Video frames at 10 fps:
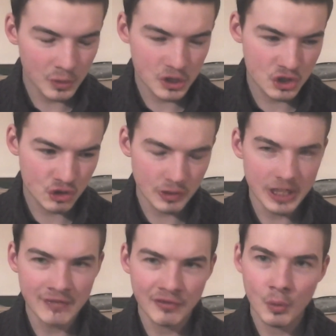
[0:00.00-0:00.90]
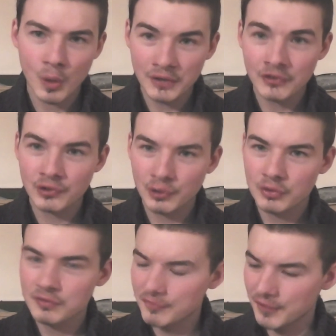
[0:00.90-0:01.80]
to a tree for one
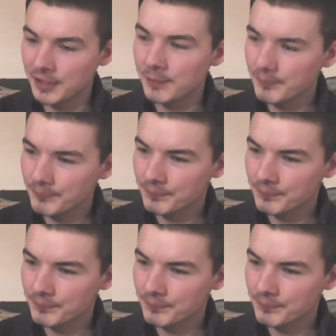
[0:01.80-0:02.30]
certain thing,